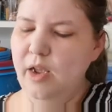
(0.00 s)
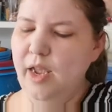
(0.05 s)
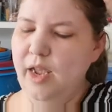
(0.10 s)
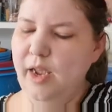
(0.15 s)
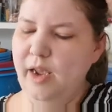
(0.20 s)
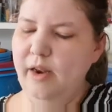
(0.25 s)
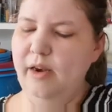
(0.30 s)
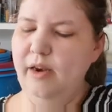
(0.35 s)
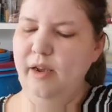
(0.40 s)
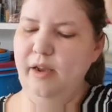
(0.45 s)

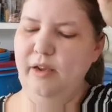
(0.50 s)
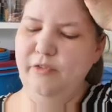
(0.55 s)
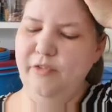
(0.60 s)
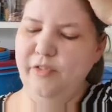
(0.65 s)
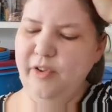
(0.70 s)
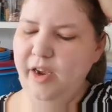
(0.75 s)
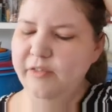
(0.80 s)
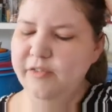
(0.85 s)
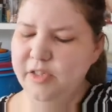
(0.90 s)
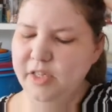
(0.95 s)
And
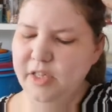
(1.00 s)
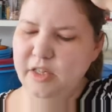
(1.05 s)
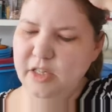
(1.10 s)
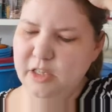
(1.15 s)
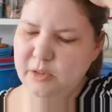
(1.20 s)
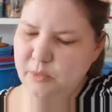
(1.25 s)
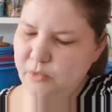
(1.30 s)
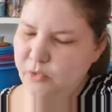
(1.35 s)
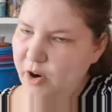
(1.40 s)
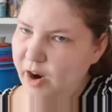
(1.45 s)
I've
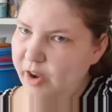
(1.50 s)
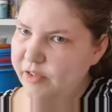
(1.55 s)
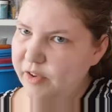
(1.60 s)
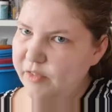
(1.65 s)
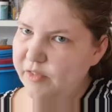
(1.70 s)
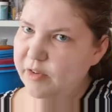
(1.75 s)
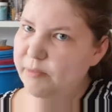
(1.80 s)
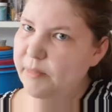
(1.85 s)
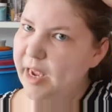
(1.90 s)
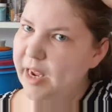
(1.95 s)
these before. I've
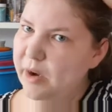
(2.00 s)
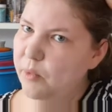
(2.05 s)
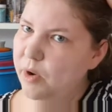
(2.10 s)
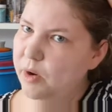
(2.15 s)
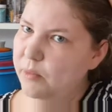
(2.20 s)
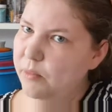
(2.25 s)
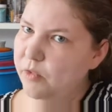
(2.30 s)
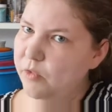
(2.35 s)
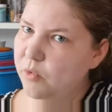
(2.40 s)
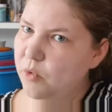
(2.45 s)
even made
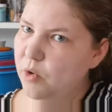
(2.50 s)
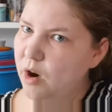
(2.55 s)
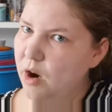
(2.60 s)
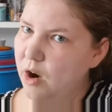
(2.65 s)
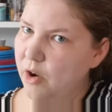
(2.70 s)
one before.